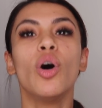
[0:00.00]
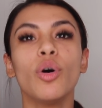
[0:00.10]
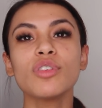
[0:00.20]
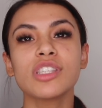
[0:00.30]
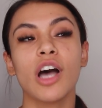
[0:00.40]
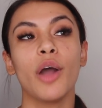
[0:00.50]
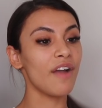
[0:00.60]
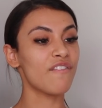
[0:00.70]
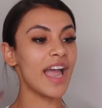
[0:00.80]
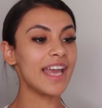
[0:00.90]
Also,
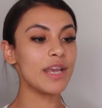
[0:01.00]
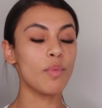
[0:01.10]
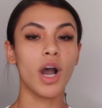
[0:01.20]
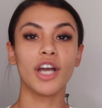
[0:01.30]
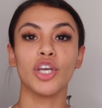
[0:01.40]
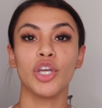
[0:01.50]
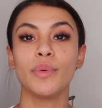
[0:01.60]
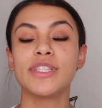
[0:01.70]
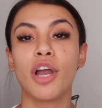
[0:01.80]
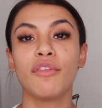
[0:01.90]
for anyone who
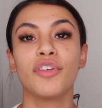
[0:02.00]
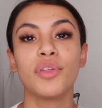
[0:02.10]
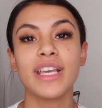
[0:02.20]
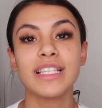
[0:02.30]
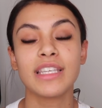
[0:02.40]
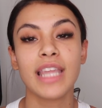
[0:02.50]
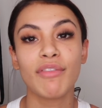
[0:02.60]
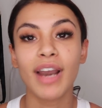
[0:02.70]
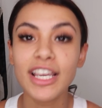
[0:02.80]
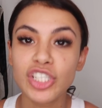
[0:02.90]
is going through things in their
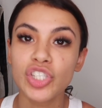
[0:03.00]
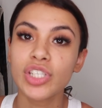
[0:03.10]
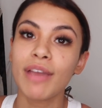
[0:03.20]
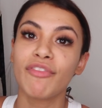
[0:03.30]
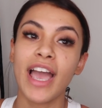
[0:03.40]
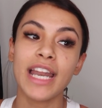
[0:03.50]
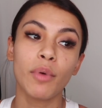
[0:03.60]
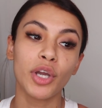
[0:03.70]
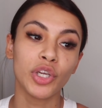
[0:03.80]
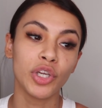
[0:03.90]
relationship, for
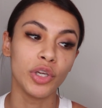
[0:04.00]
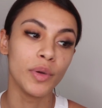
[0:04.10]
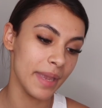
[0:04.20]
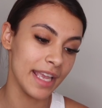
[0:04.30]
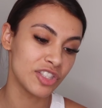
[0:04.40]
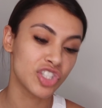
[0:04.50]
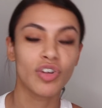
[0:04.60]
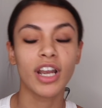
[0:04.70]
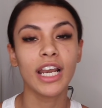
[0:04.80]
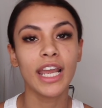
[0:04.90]
anyone who is
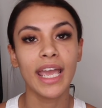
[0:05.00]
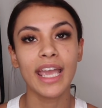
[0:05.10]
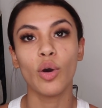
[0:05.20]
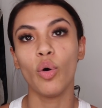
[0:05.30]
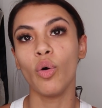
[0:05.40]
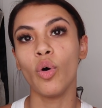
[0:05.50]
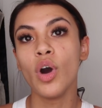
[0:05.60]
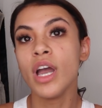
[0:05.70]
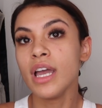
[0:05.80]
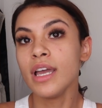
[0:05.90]
struggling or
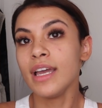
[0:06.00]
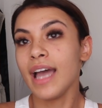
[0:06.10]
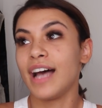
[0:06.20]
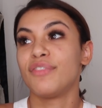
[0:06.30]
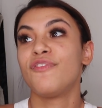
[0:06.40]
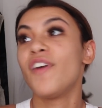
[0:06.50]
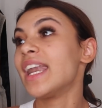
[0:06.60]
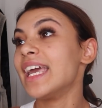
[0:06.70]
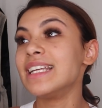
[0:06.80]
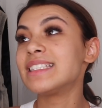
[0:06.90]
have
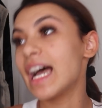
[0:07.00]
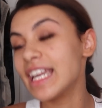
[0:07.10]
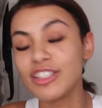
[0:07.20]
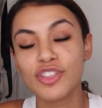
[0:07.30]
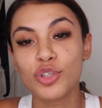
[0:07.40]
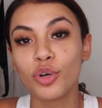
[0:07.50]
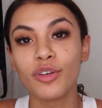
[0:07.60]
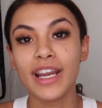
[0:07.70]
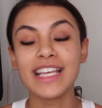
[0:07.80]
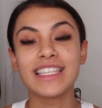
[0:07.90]
funny dating
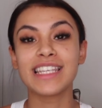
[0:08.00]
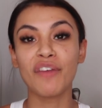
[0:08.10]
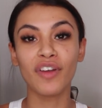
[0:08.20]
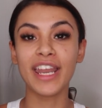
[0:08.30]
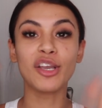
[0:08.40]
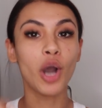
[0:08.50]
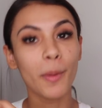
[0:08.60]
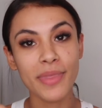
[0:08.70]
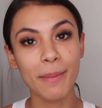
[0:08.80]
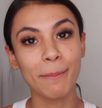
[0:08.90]
stories, definitely
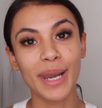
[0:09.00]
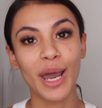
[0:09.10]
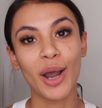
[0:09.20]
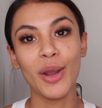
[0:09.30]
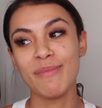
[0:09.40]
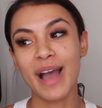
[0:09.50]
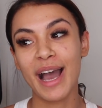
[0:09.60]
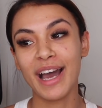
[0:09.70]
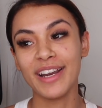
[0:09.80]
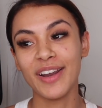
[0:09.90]
comment them below
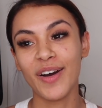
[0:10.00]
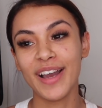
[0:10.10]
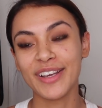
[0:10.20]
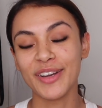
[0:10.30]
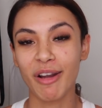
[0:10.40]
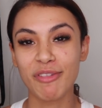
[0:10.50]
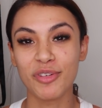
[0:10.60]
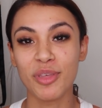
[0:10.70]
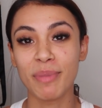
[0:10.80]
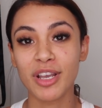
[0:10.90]
and I can go
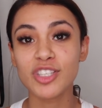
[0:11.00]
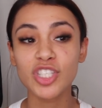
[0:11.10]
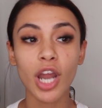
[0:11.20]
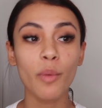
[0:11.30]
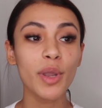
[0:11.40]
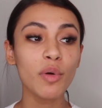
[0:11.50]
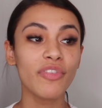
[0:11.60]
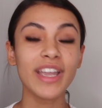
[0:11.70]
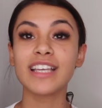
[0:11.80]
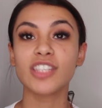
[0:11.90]
through them, because you know, we all
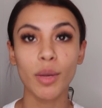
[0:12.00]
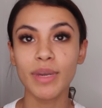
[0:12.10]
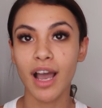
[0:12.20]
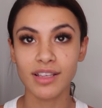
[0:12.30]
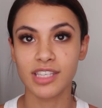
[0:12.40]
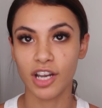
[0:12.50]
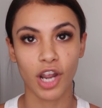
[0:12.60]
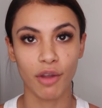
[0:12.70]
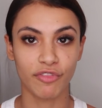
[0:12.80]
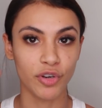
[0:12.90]
think it's only us that are
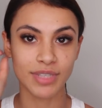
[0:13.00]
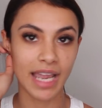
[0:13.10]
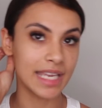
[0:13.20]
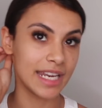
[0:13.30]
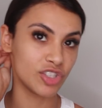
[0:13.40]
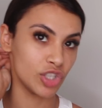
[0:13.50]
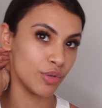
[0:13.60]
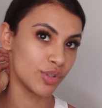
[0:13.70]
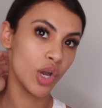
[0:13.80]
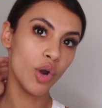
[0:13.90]
going through dating
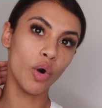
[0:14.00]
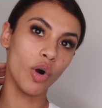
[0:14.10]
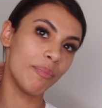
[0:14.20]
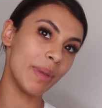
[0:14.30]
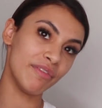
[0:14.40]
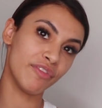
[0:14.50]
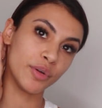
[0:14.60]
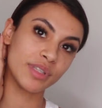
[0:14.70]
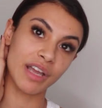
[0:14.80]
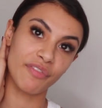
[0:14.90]
issues or have been
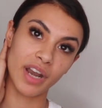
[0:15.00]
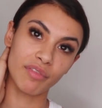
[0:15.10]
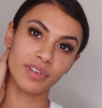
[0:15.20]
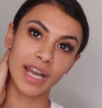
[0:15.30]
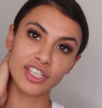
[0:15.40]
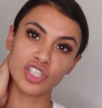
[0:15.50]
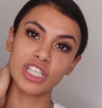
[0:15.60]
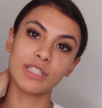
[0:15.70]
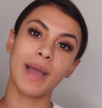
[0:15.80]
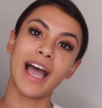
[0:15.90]
through stuff in other
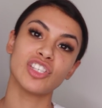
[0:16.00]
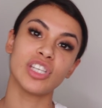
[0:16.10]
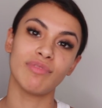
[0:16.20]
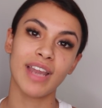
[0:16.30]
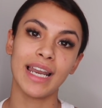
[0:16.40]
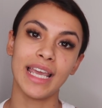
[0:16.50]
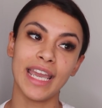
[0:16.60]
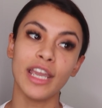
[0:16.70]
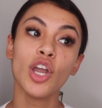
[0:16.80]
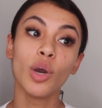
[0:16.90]
relationships, but actually in
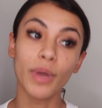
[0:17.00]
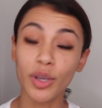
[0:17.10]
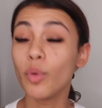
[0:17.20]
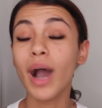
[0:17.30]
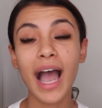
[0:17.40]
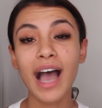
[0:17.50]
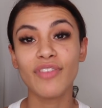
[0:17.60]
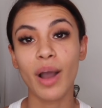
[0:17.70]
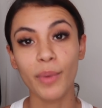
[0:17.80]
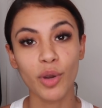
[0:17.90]
reality we all have,
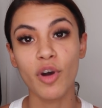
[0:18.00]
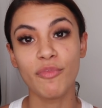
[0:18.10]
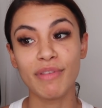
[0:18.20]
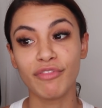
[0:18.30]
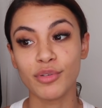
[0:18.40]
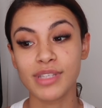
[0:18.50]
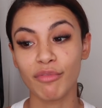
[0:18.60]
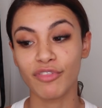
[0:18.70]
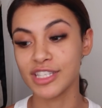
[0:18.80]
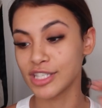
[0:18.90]
and we all have been through
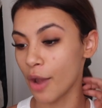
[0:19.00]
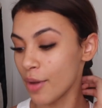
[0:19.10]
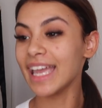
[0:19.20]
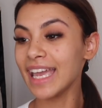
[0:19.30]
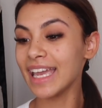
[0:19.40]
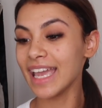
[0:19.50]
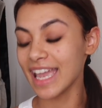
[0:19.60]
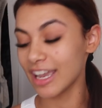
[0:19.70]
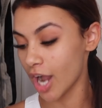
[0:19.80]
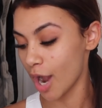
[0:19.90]
something. So here
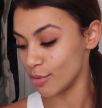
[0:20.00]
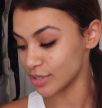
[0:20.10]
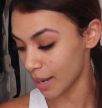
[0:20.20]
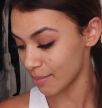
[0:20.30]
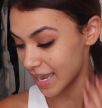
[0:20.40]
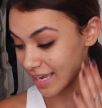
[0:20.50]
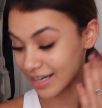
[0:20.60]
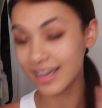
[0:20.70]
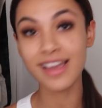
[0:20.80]
it goes. I mean,